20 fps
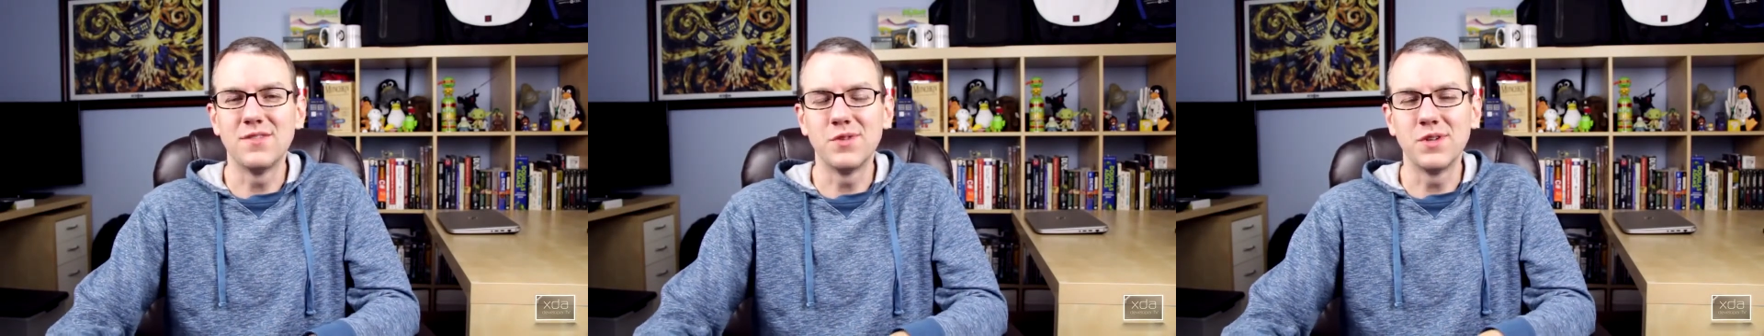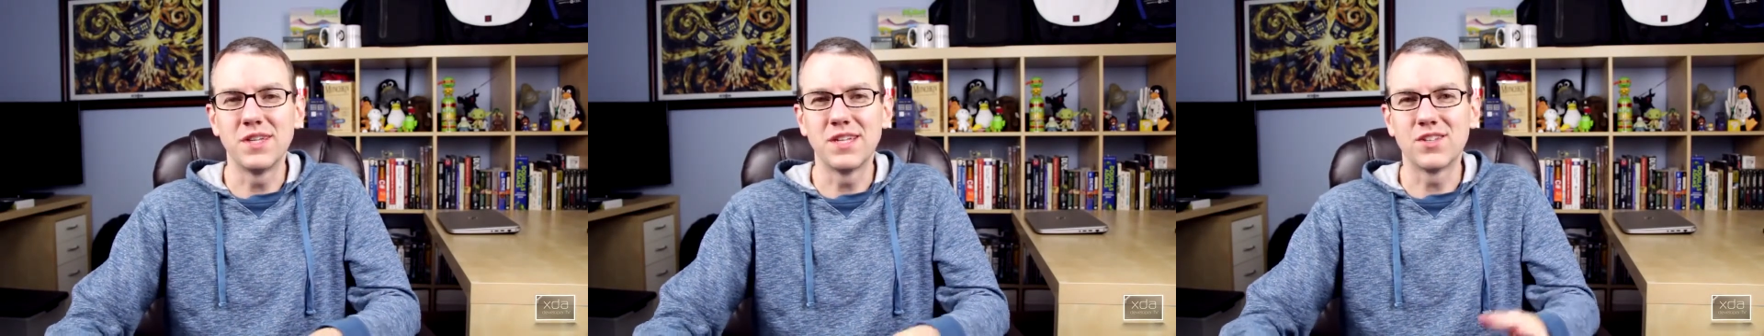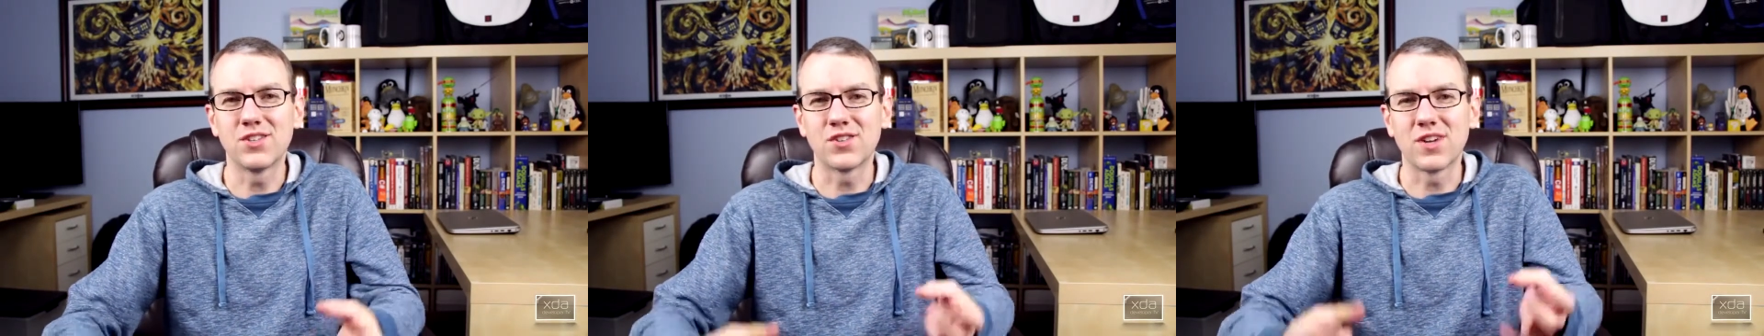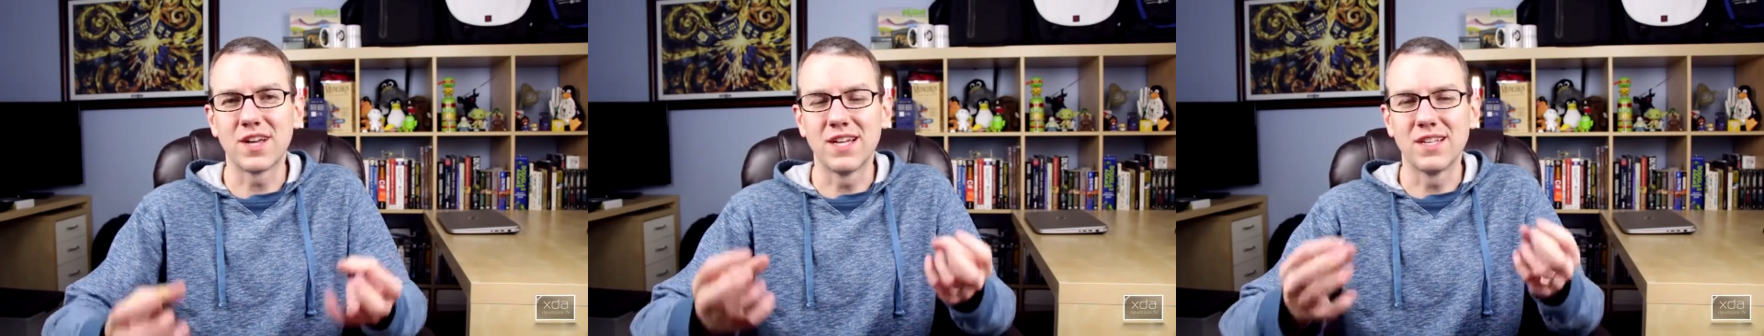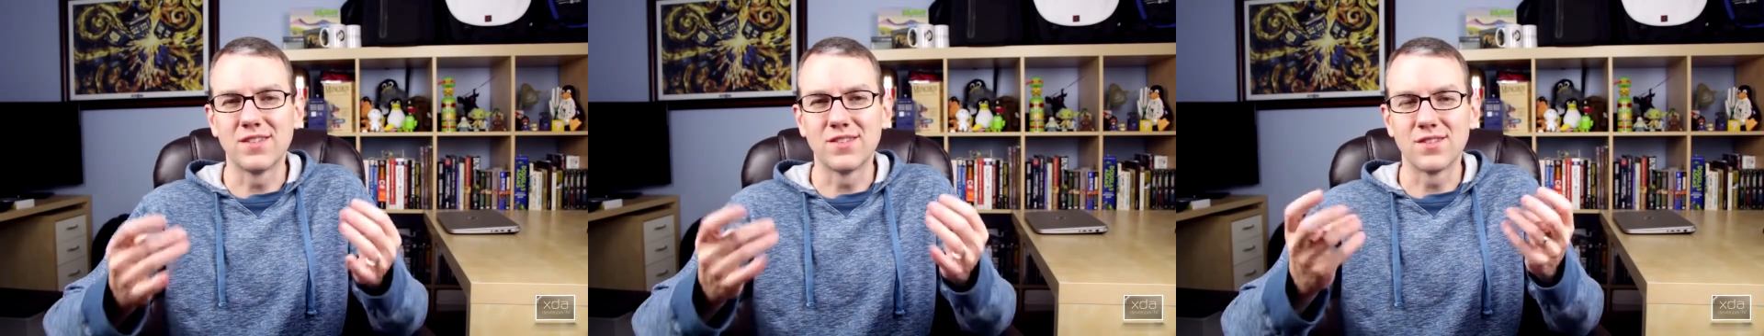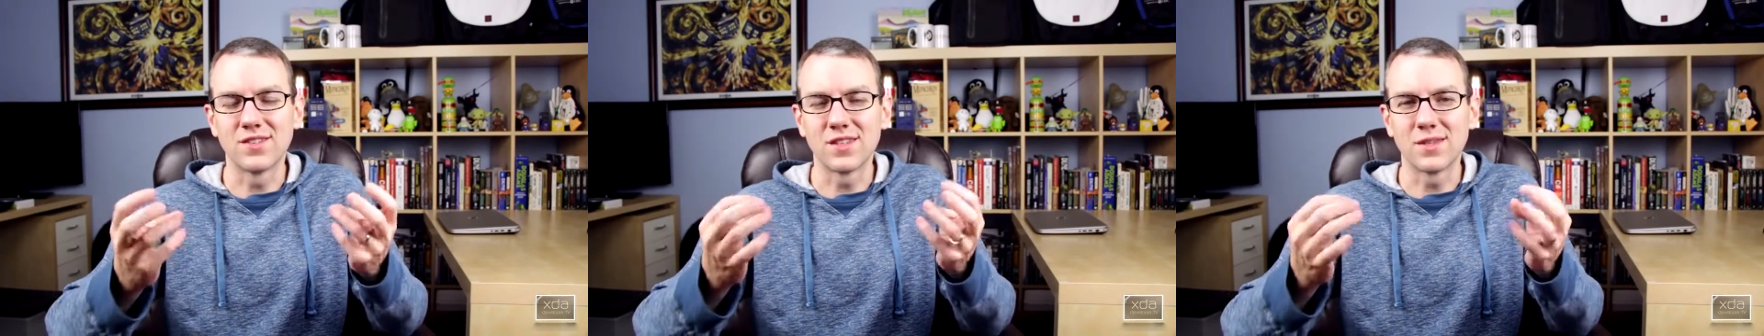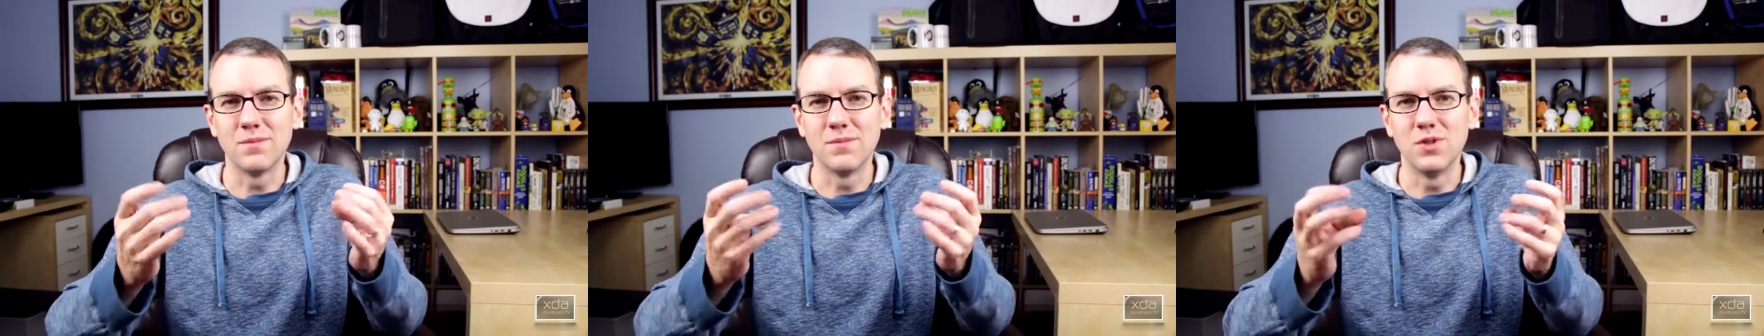if you can get your hands
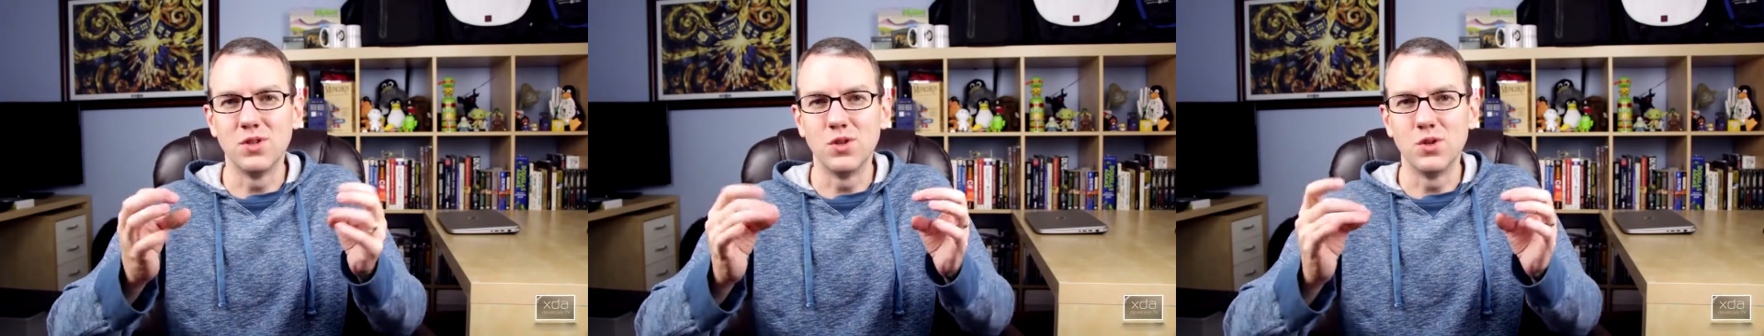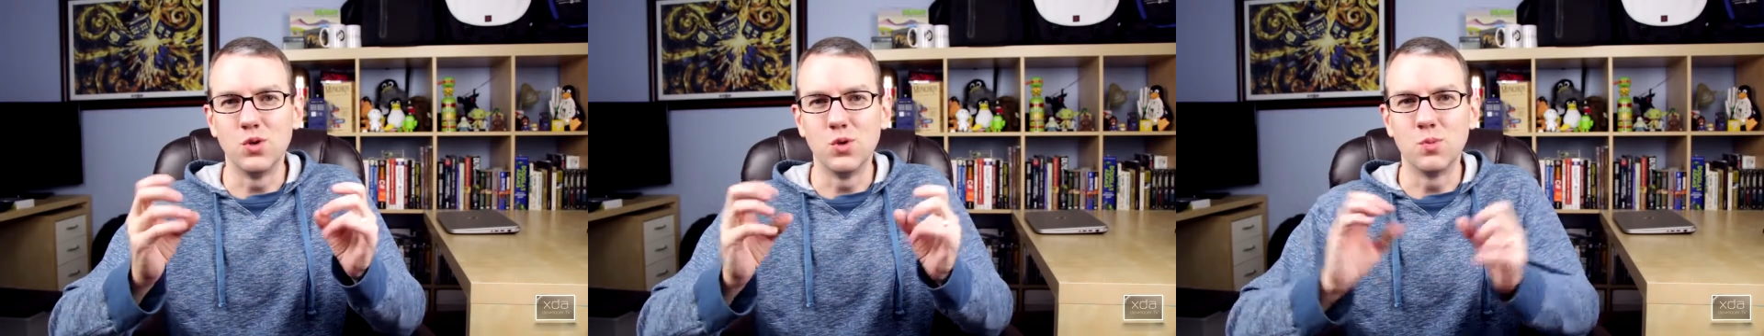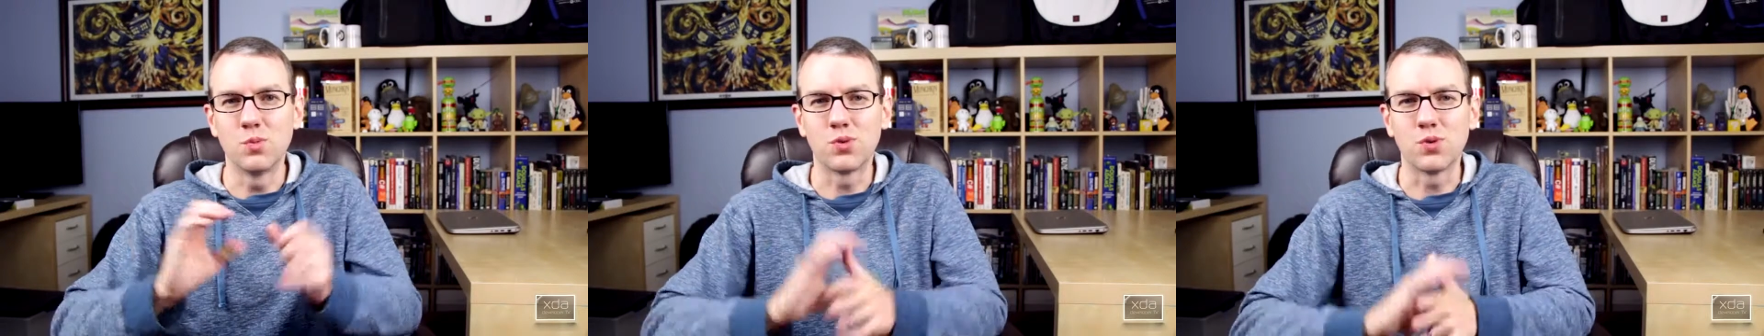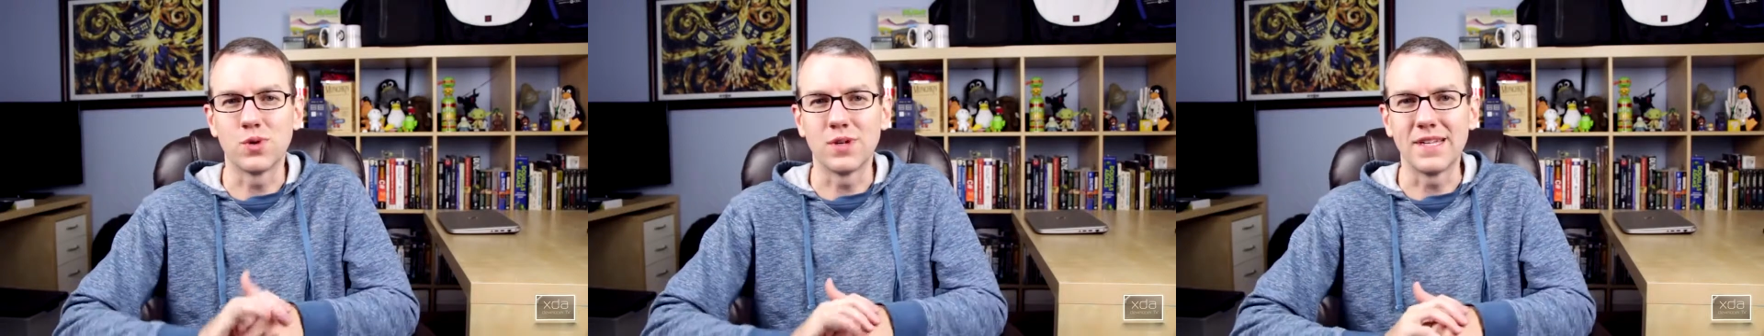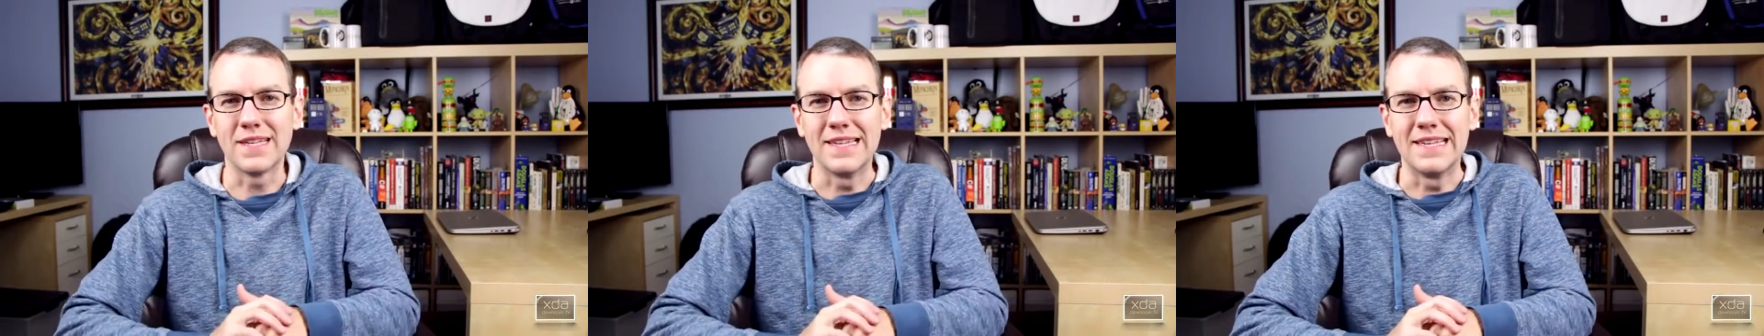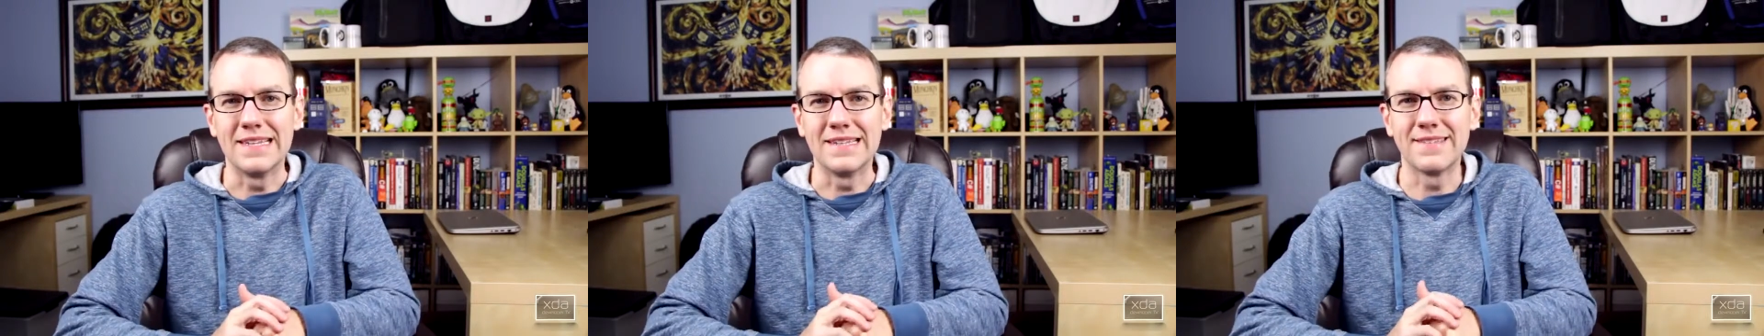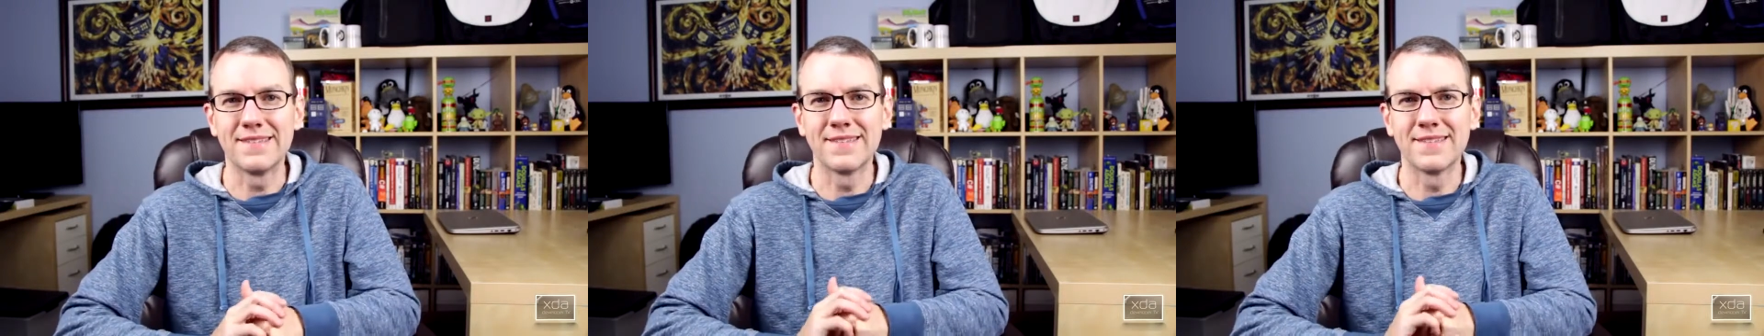on some new
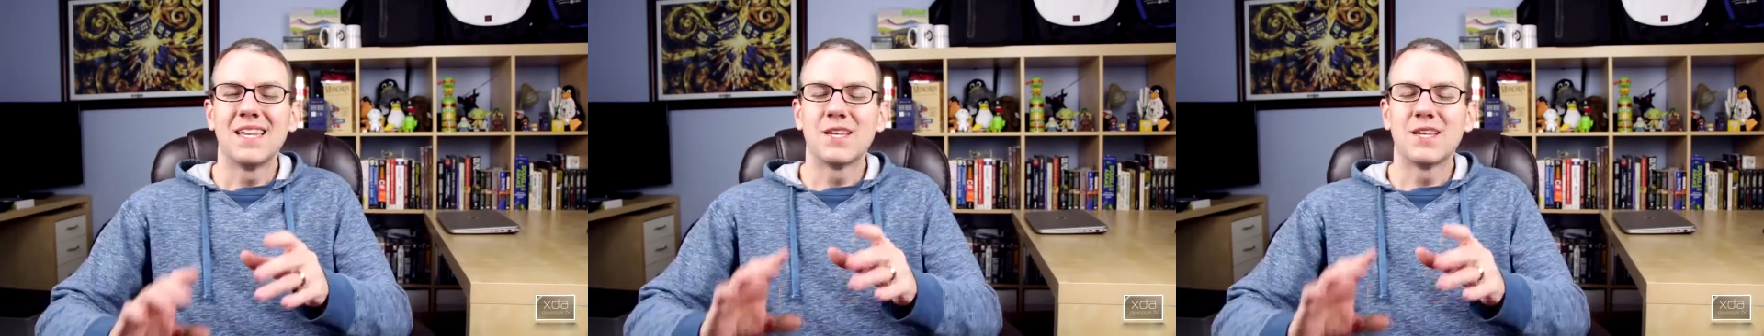prettiness.